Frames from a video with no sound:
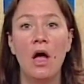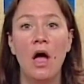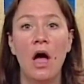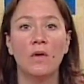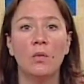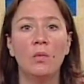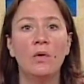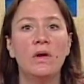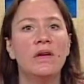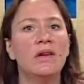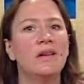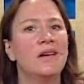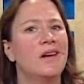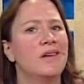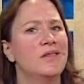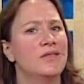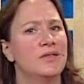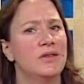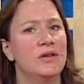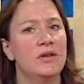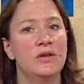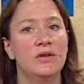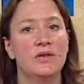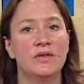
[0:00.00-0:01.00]
We can
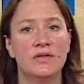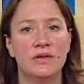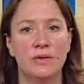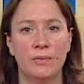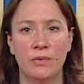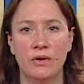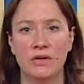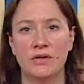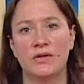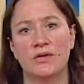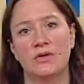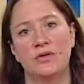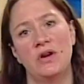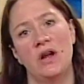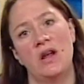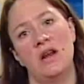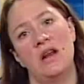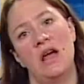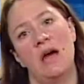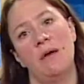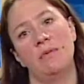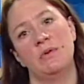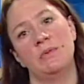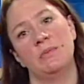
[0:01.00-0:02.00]
also use some constrained
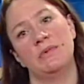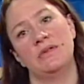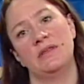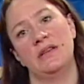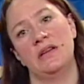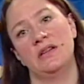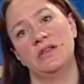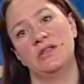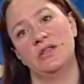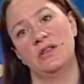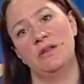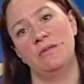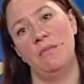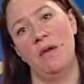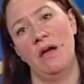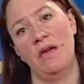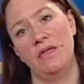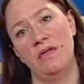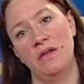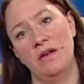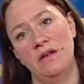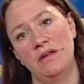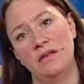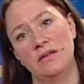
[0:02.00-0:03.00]
optimization
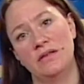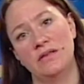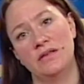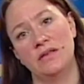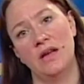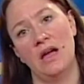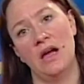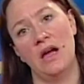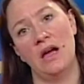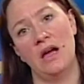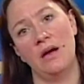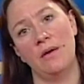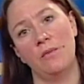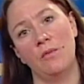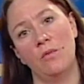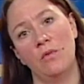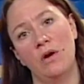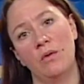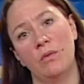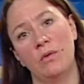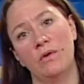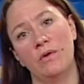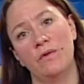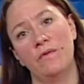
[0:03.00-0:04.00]
methods
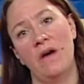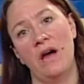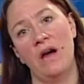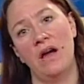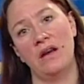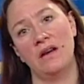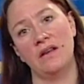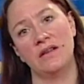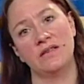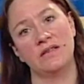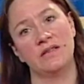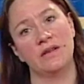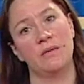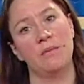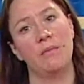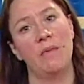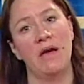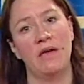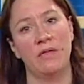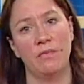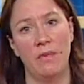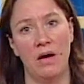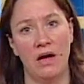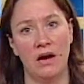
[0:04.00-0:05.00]
where we're finding some
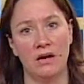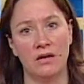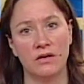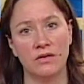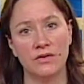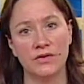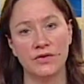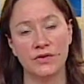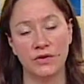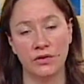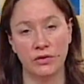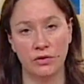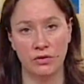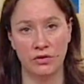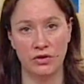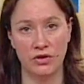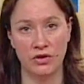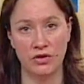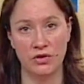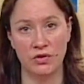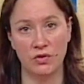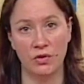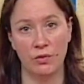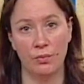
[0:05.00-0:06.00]
mathematical
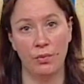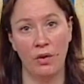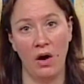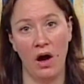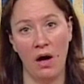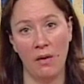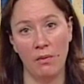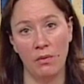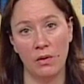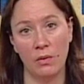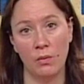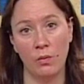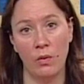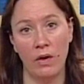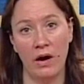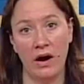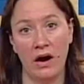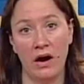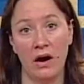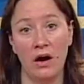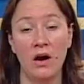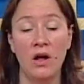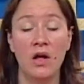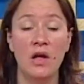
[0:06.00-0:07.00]
solution to a problem
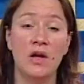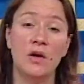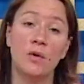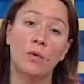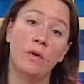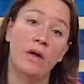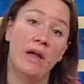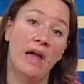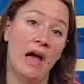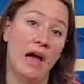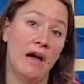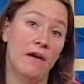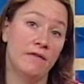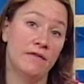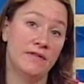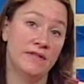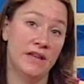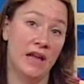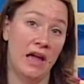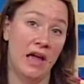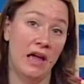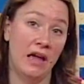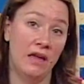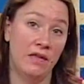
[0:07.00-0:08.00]
where we have,
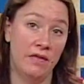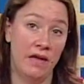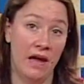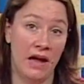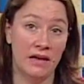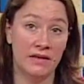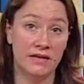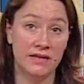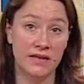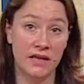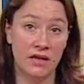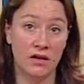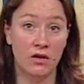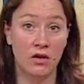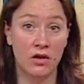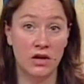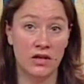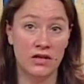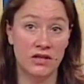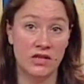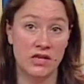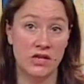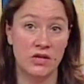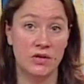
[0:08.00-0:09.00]
say, that single
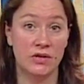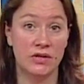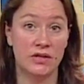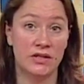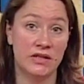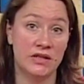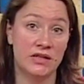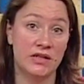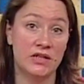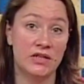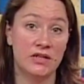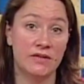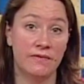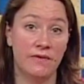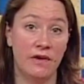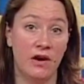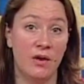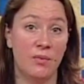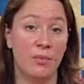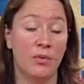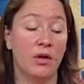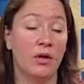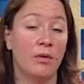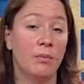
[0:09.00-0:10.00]
continuous decision
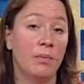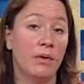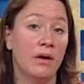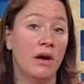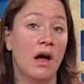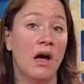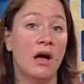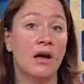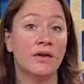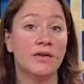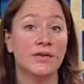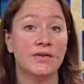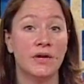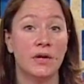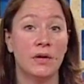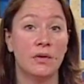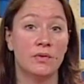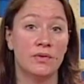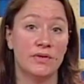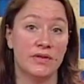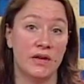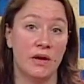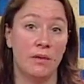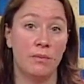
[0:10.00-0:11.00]
variable, but also
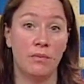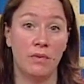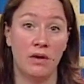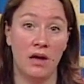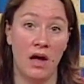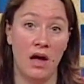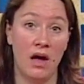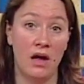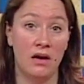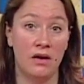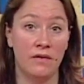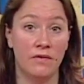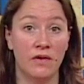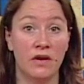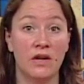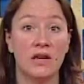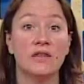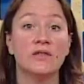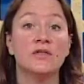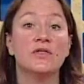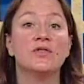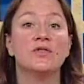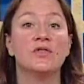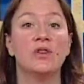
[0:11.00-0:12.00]
some kind of a
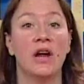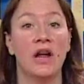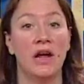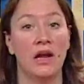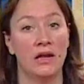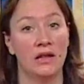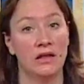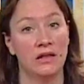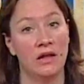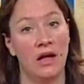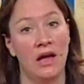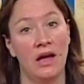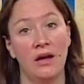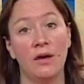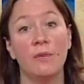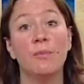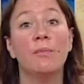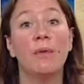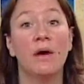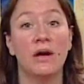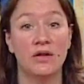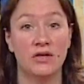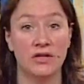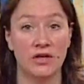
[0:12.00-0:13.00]
constraint like
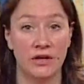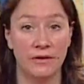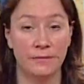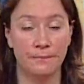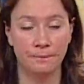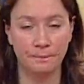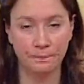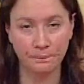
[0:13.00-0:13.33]
budget.